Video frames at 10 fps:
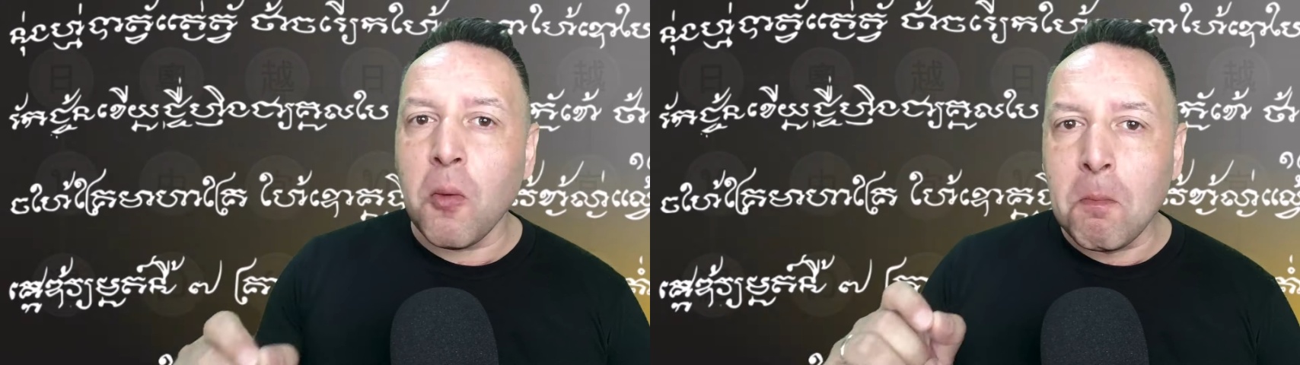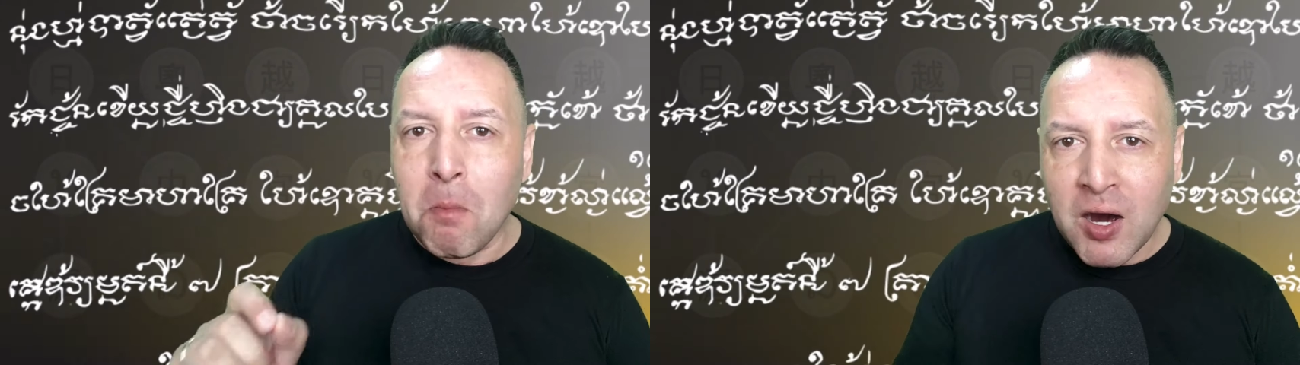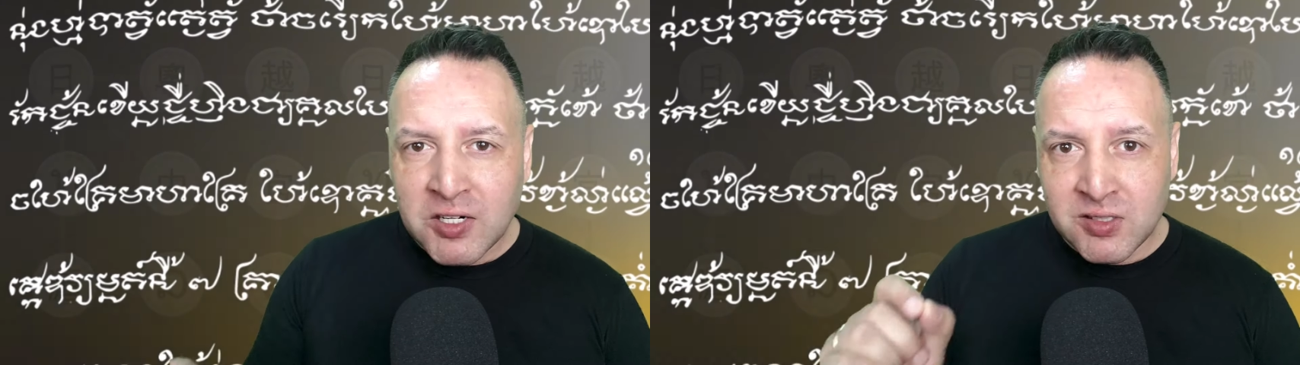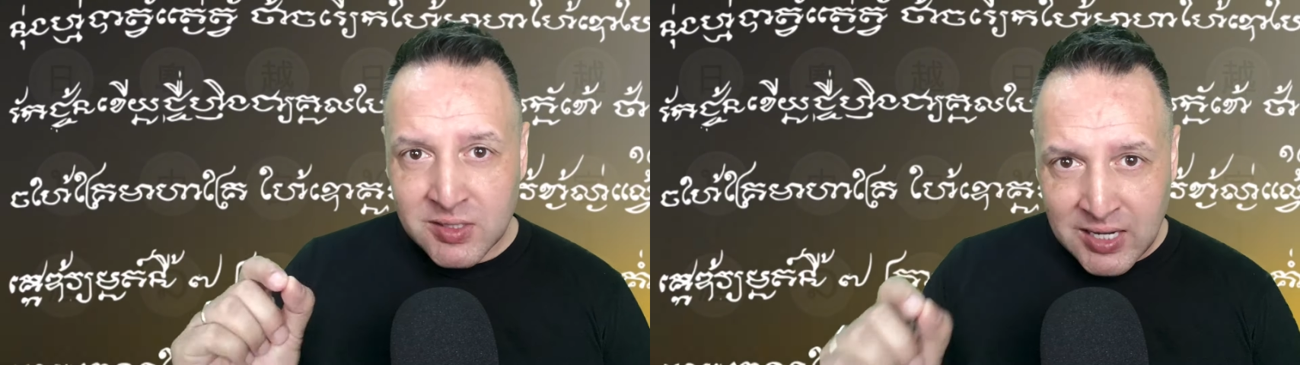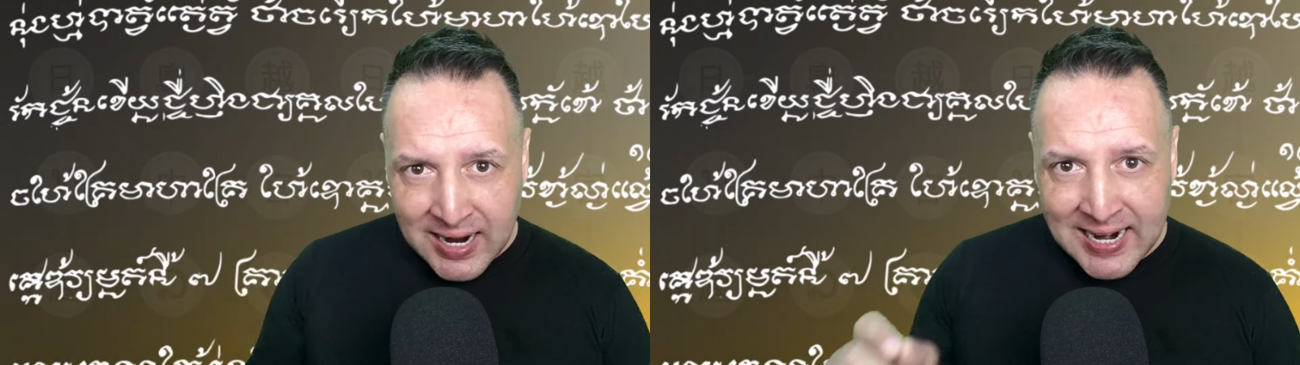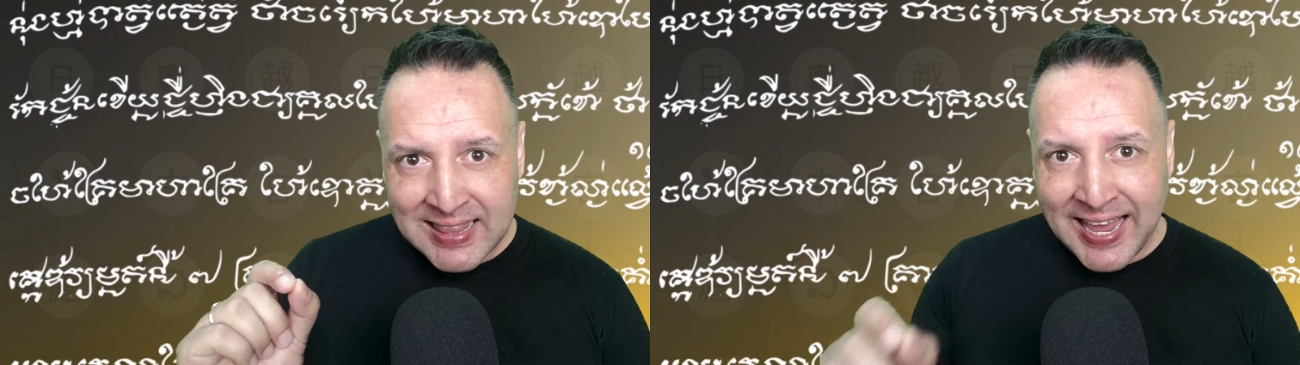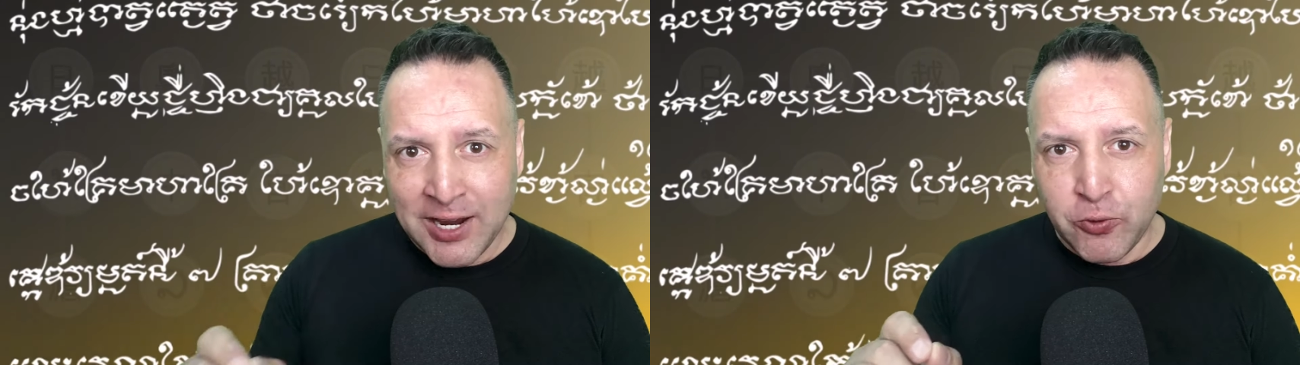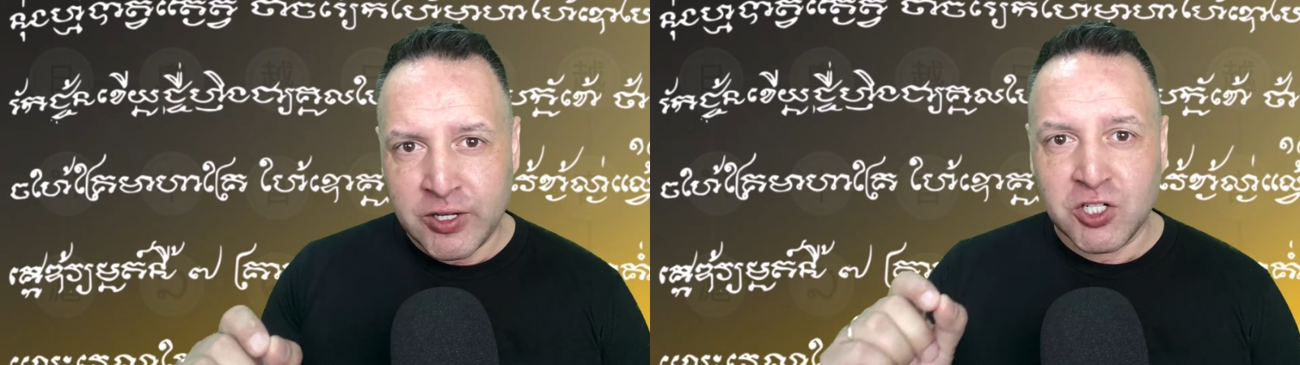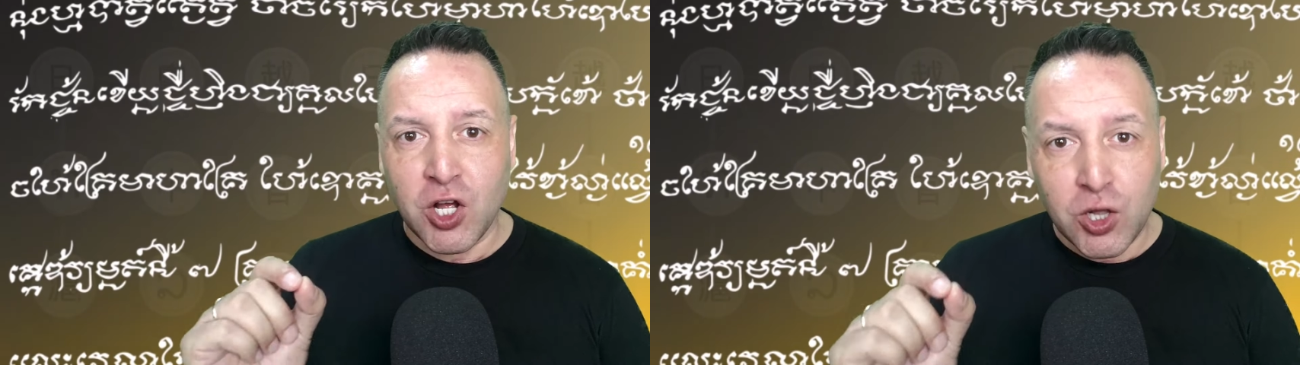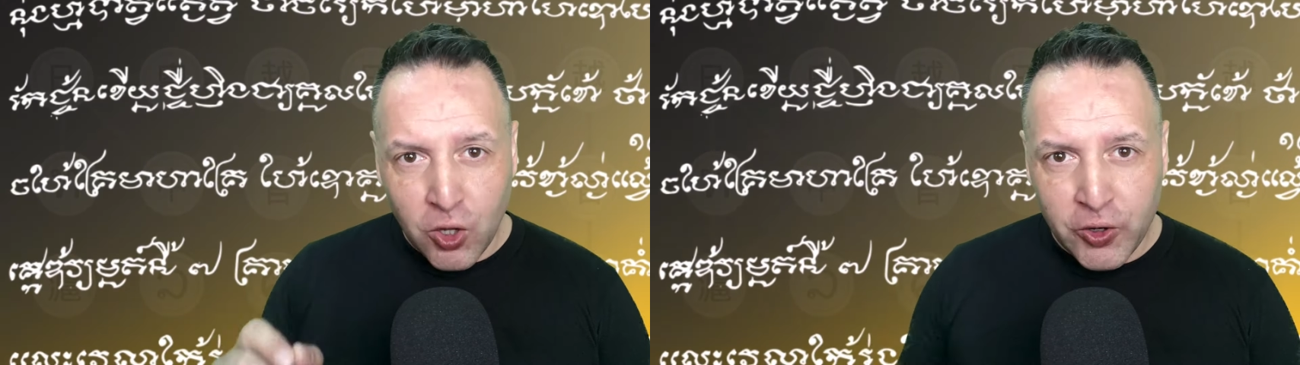modern Thai language
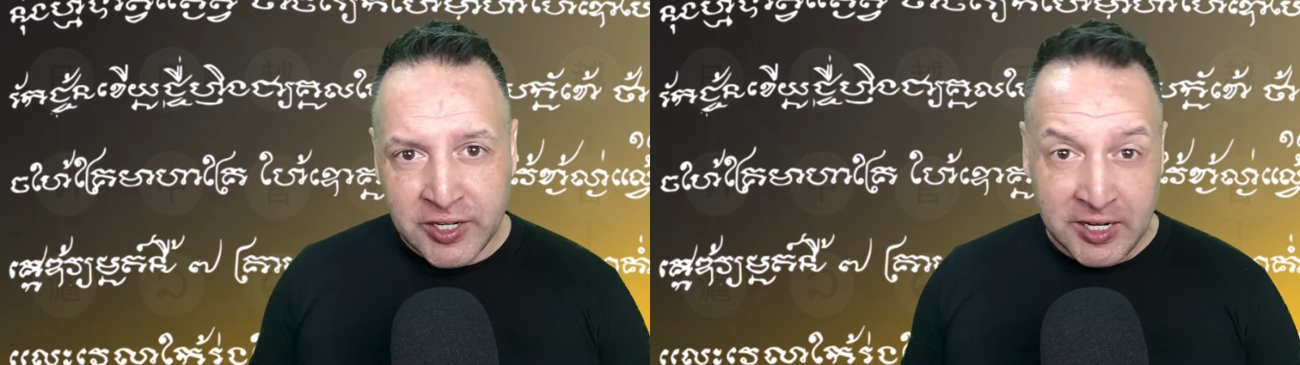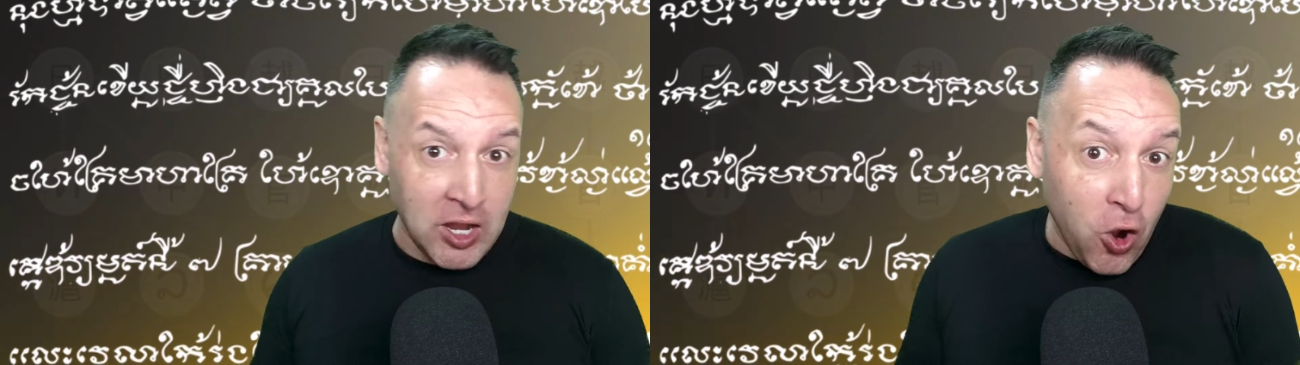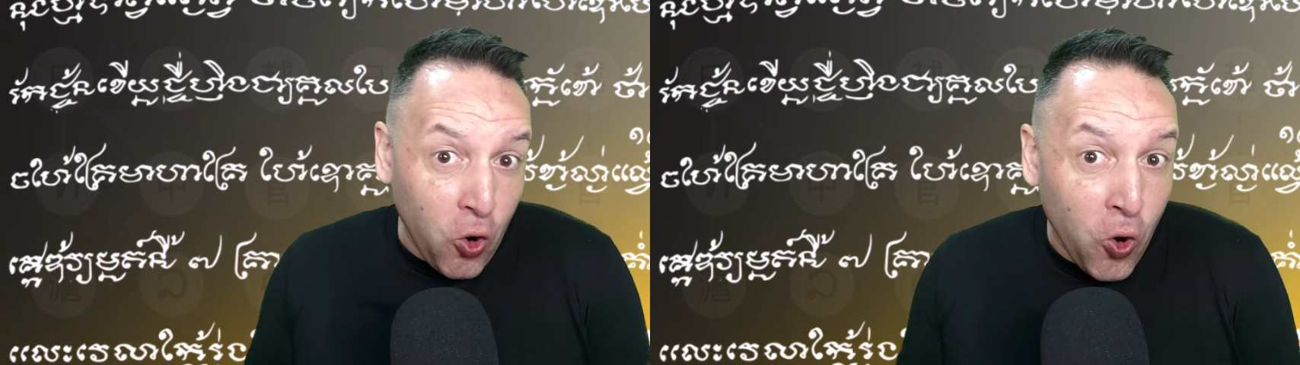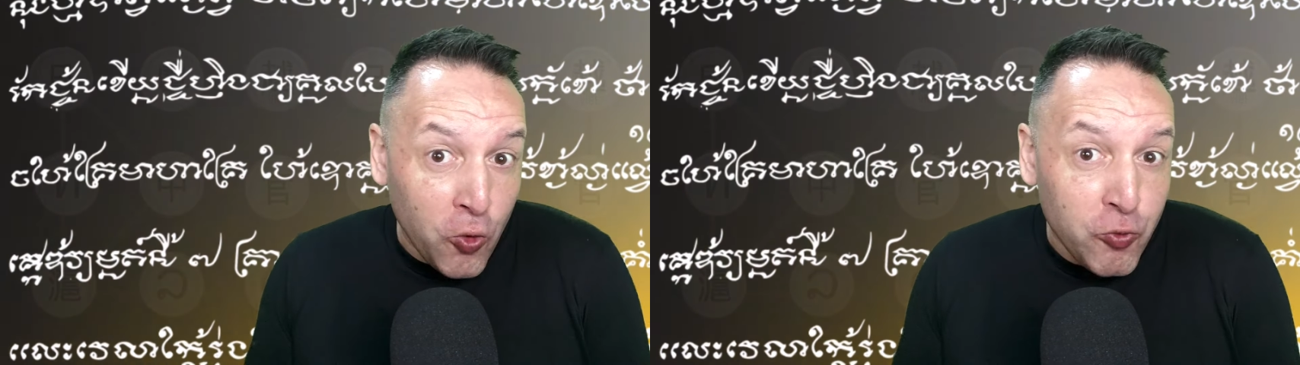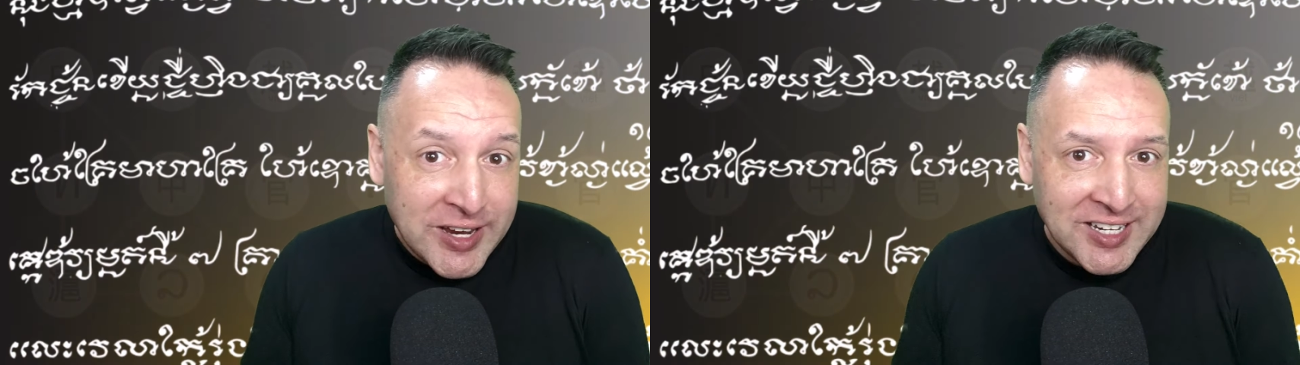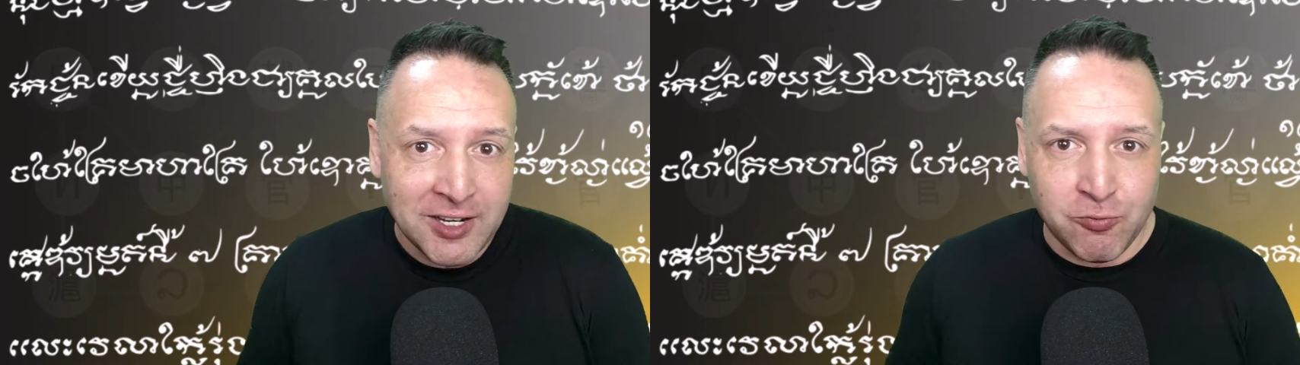learning or reading and